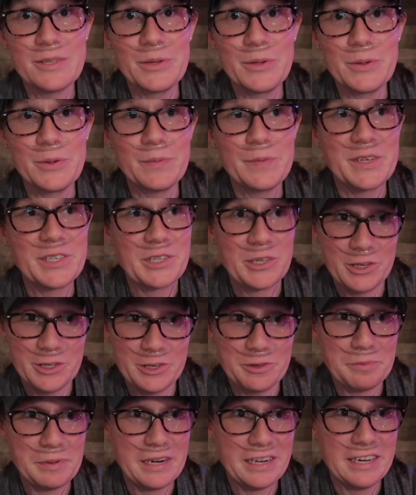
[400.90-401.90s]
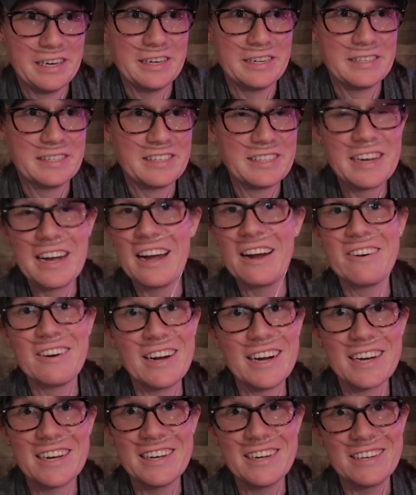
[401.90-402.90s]
so my sugar is probably gonna
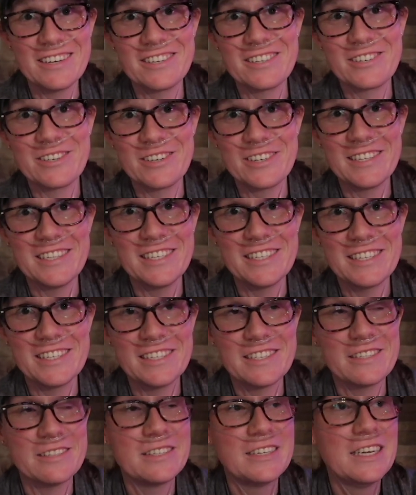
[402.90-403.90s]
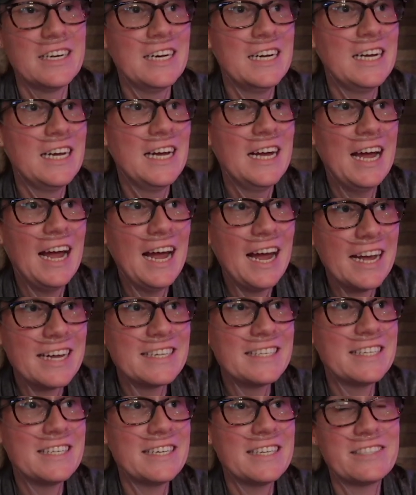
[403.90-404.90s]
skyrocket here shortly too
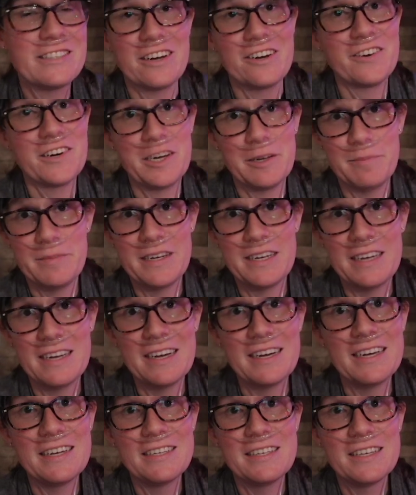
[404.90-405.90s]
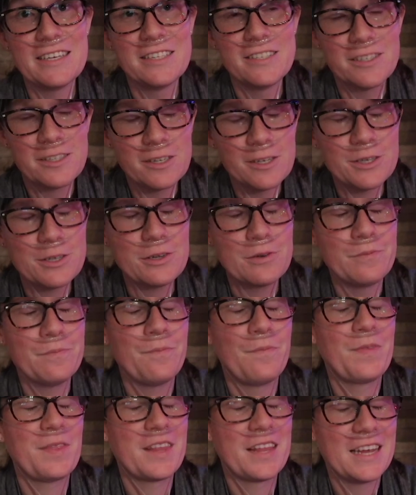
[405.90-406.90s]
and it's already midnight so
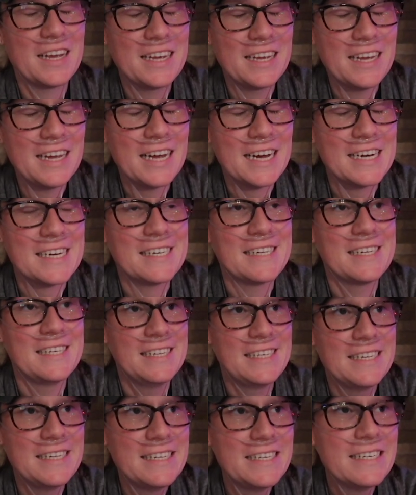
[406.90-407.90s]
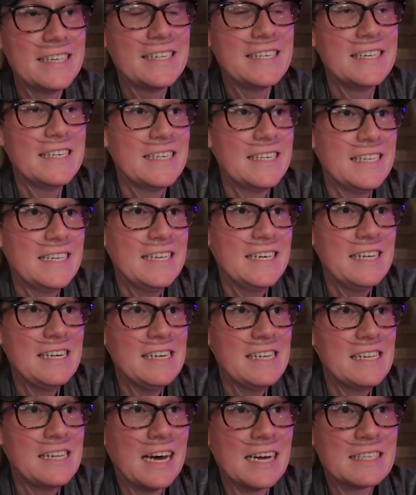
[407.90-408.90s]
yeah
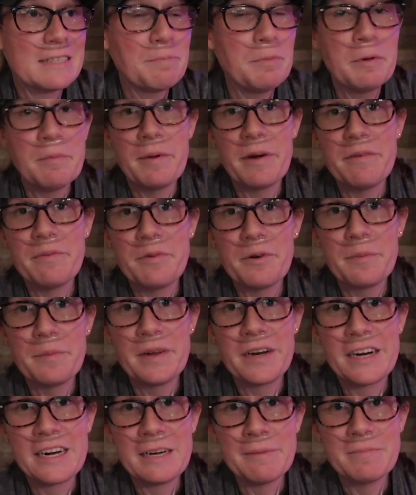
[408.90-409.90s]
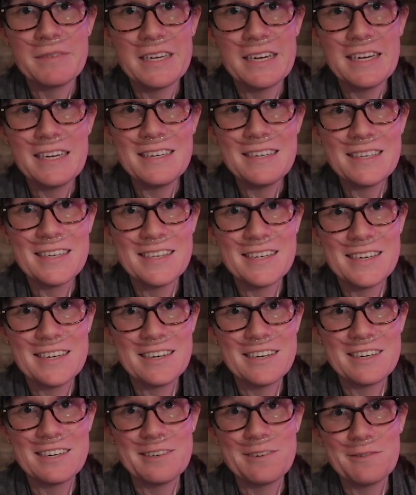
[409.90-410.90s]
that's been my four minute update
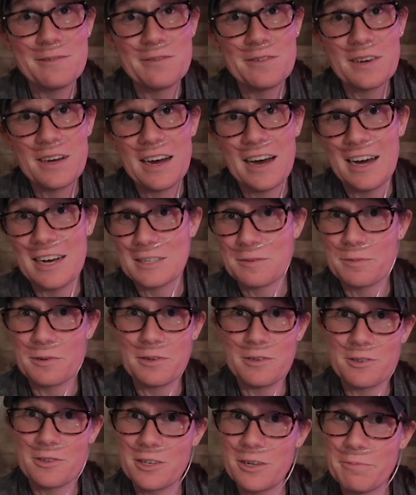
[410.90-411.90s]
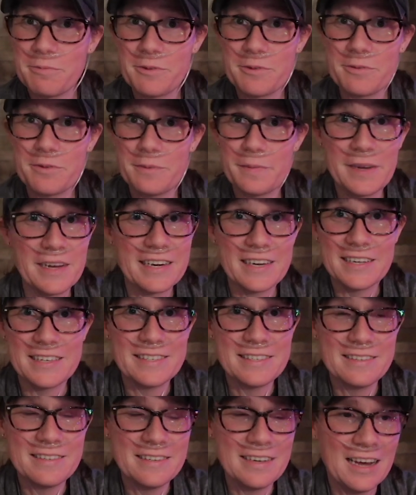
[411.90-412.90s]
of hospital trips for
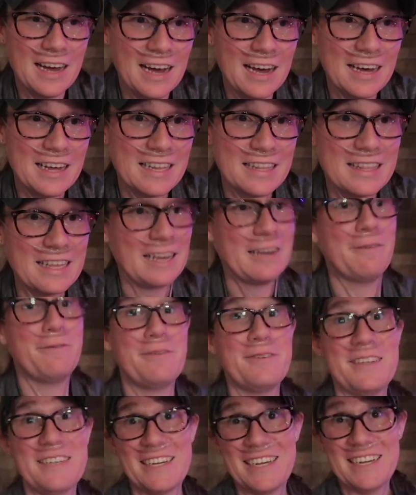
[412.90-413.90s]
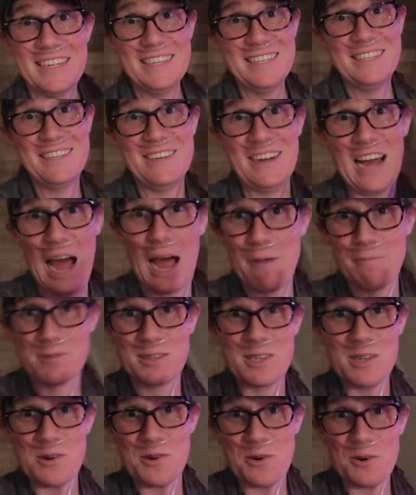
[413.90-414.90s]
Megan. Uh, thankfully, I'm
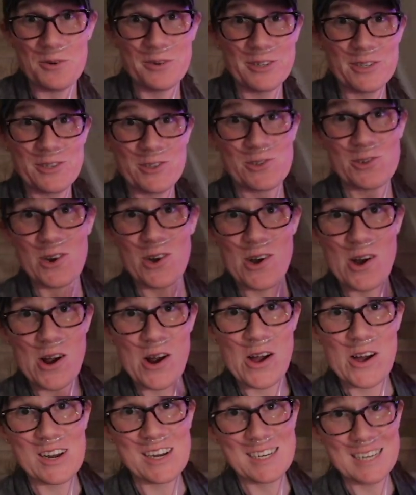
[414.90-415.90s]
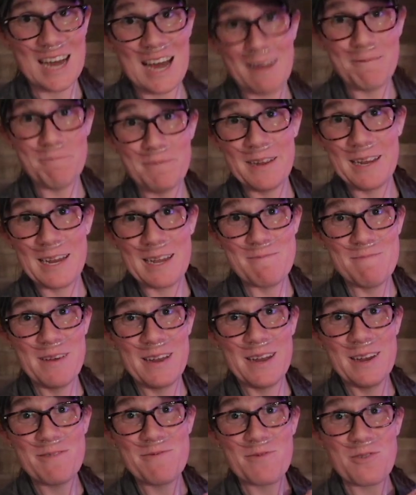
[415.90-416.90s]
still holding strong on not being
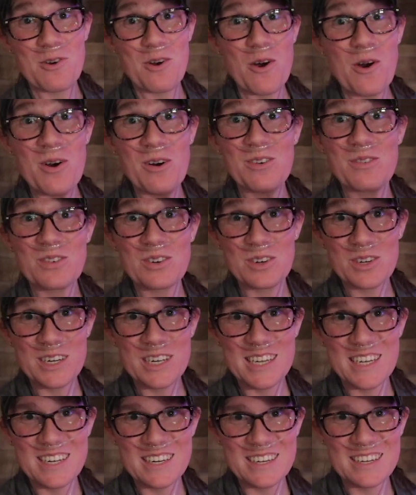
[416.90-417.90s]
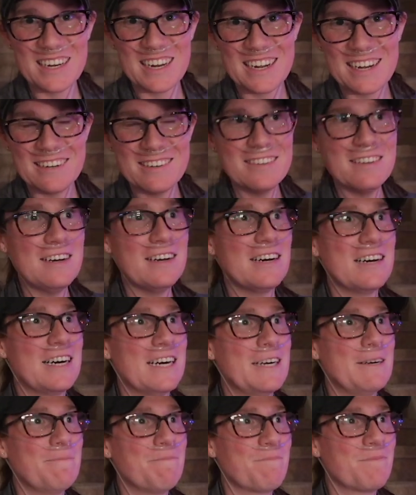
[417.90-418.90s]
admitted for over a year now.
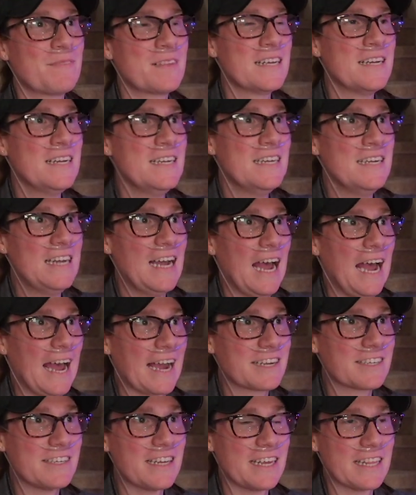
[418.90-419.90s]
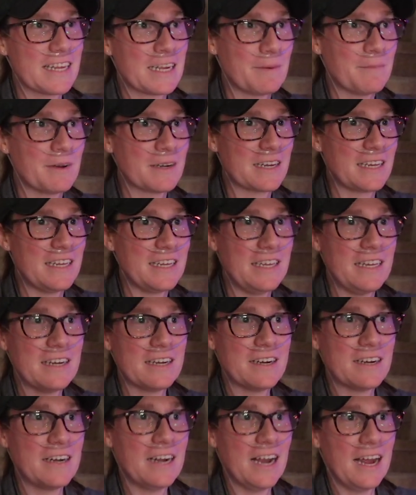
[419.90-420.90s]
Um, actually, I think I'm on a
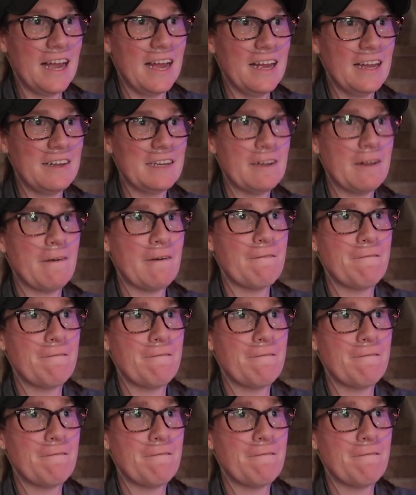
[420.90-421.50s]
year and